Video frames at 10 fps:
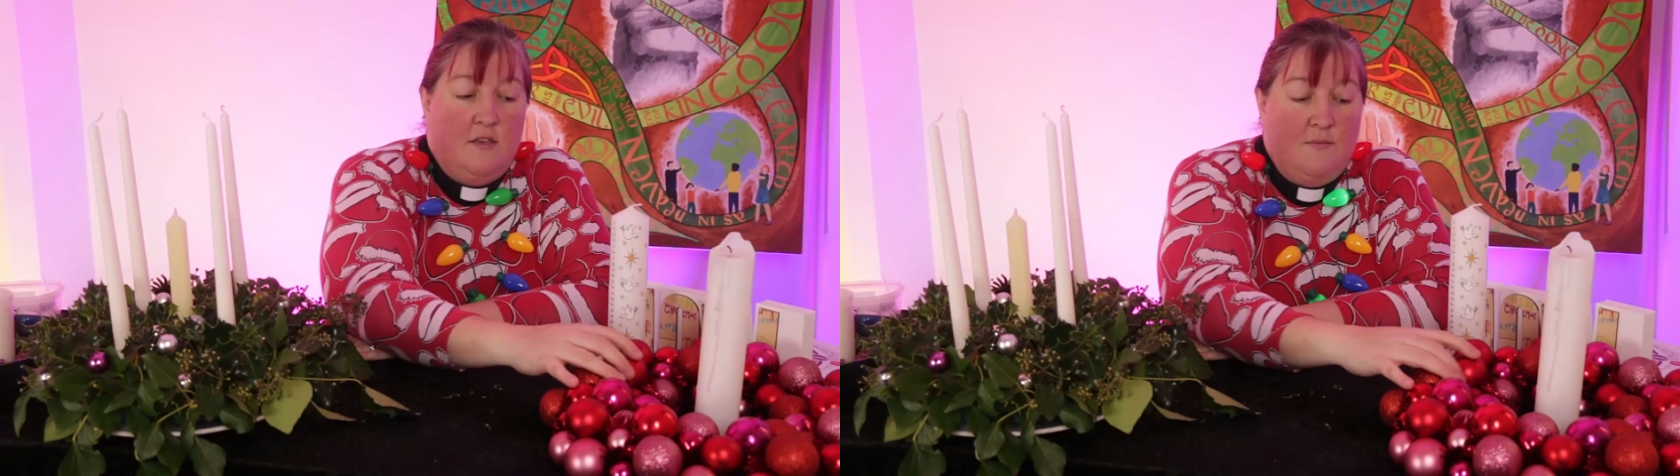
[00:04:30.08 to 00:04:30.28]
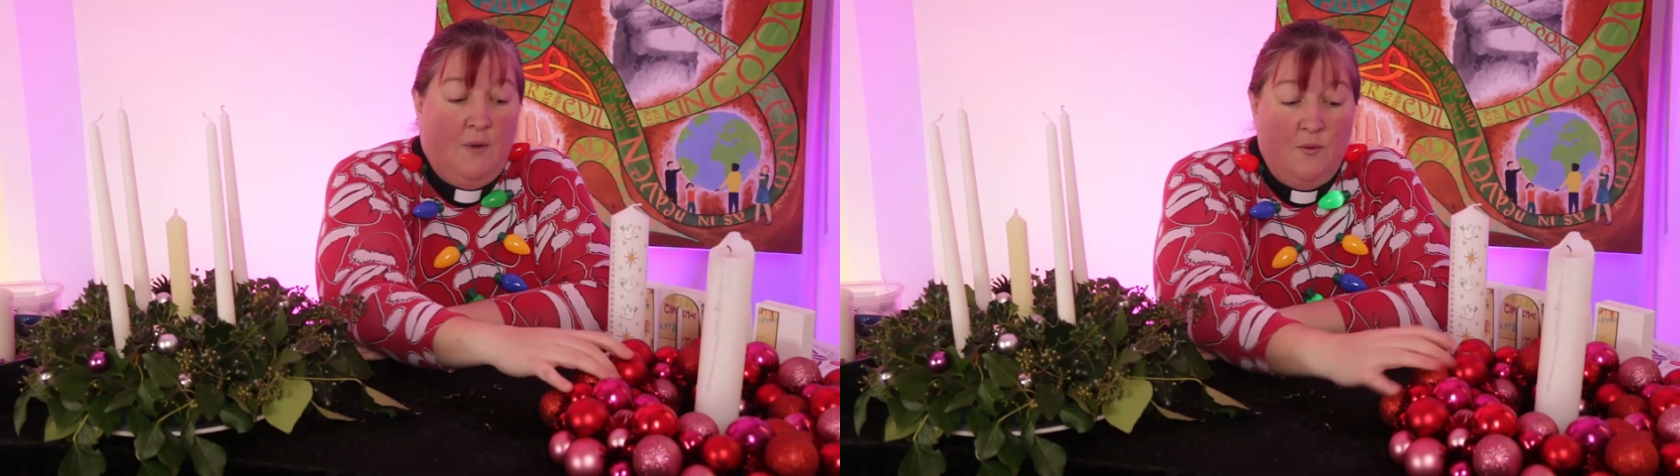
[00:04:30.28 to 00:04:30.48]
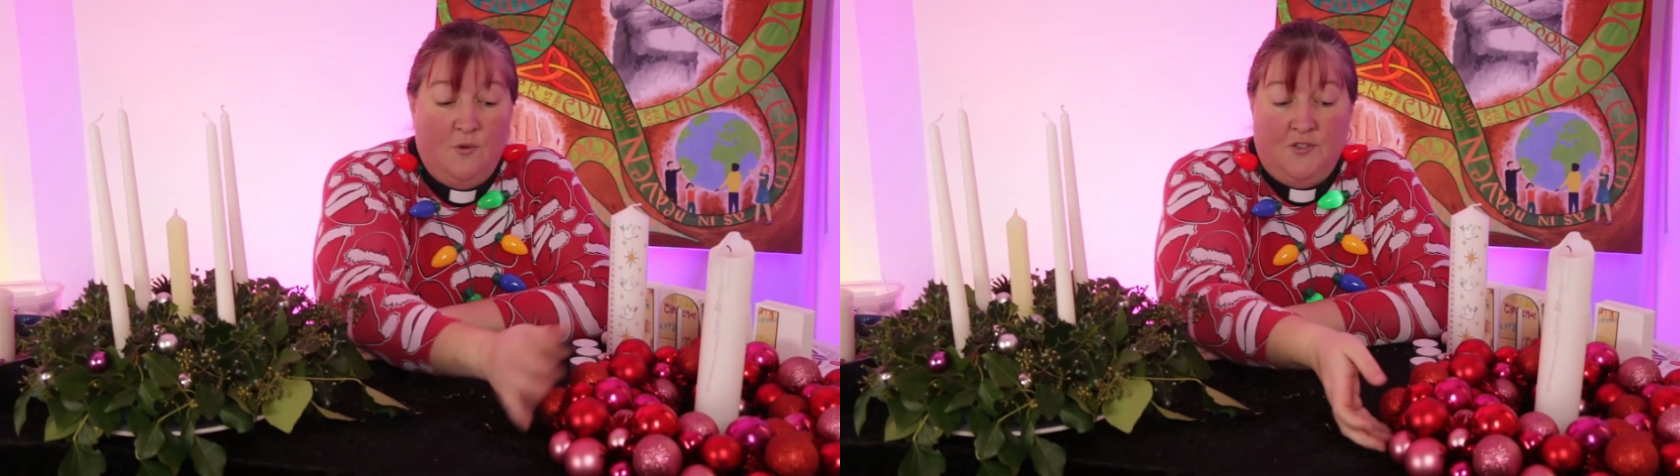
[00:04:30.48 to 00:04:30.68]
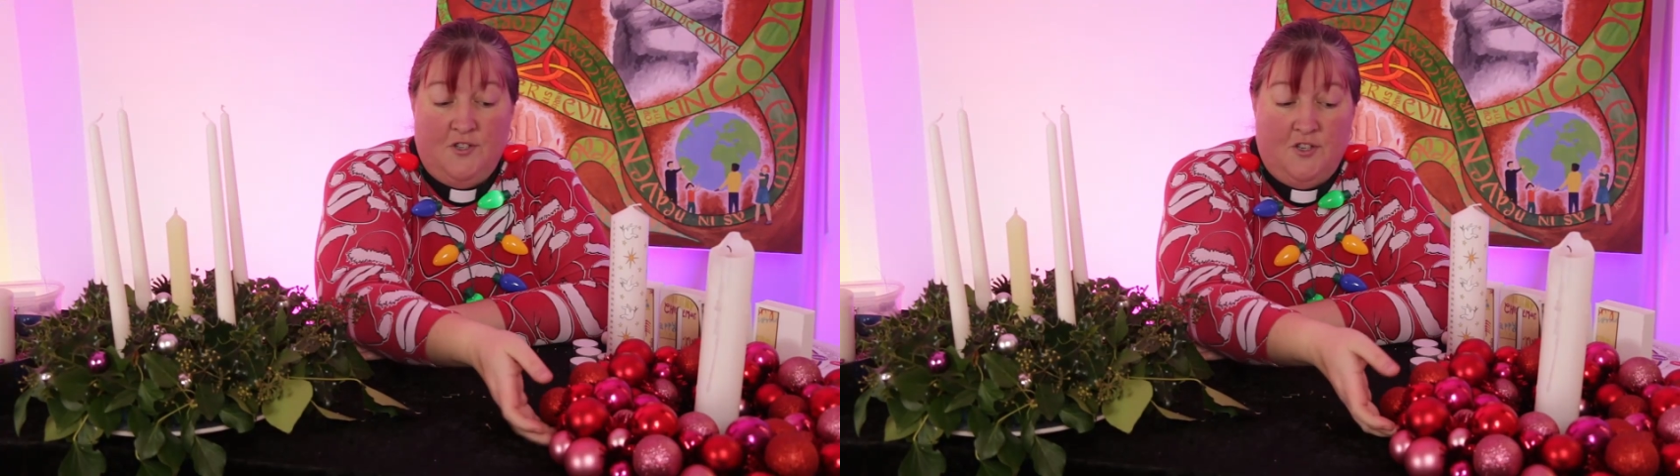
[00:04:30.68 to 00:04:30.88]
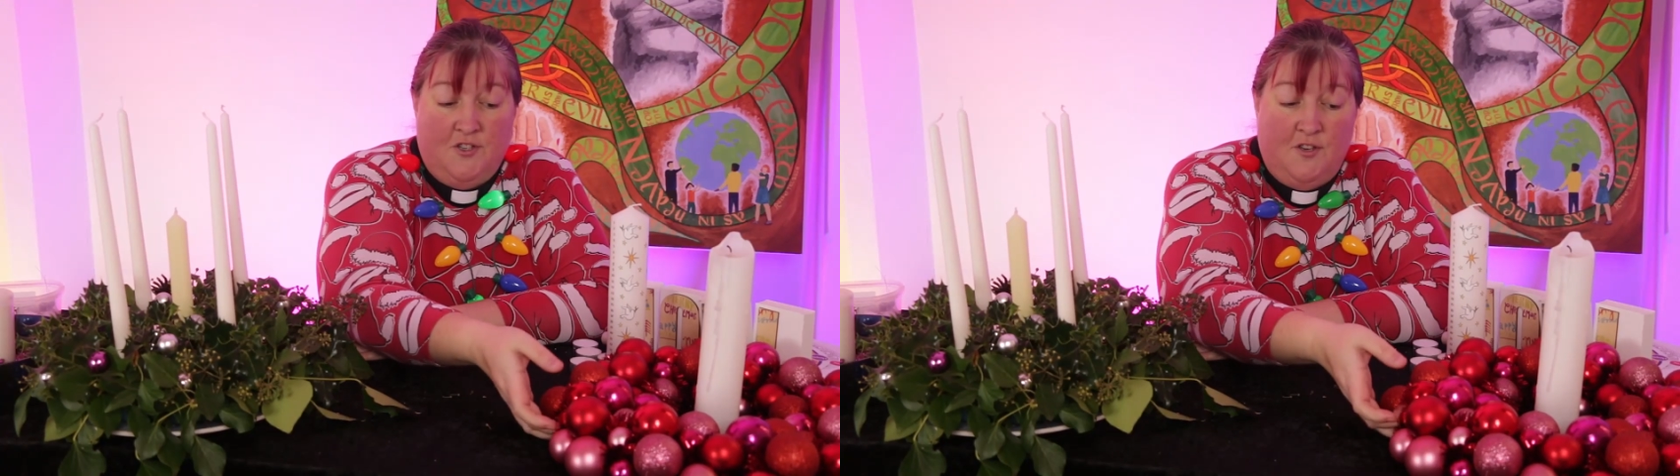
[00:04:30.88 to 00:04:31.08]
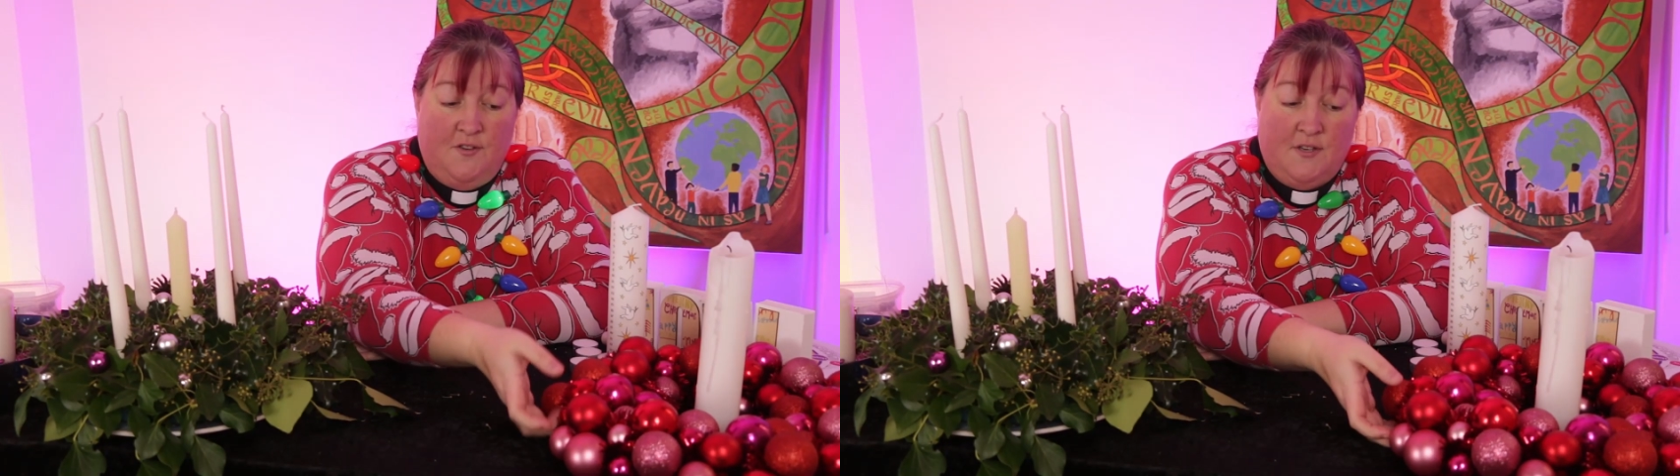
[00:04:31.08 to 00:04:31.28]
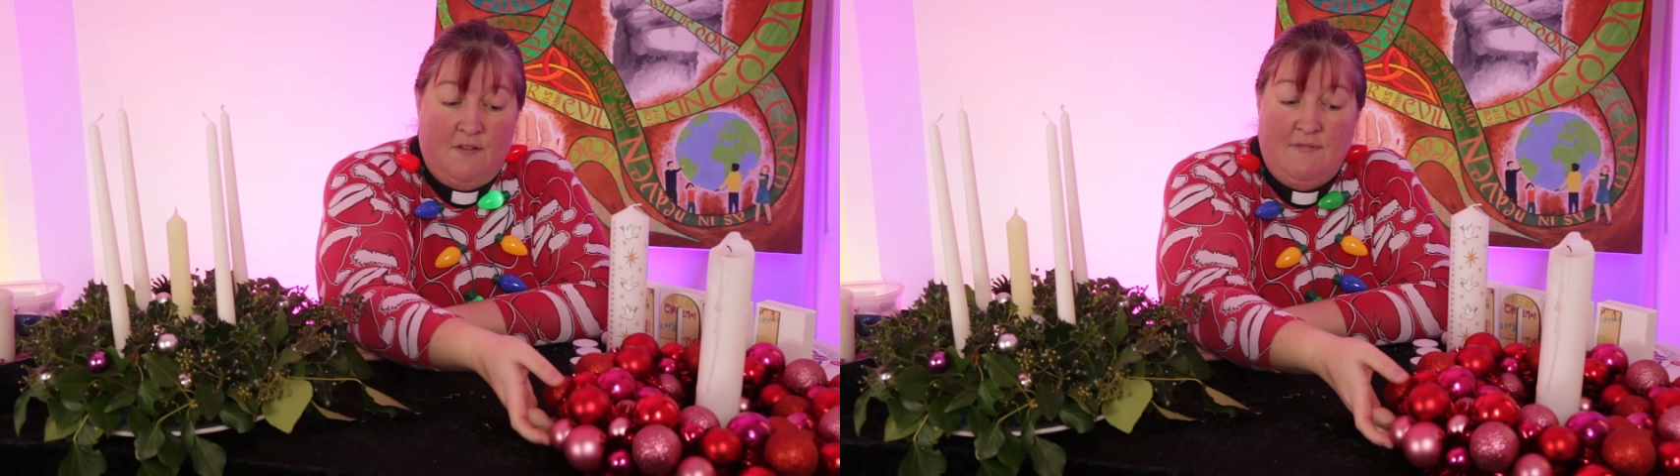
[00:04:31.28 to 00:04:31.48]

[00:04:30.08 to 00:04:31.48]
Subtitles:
You might want to just use a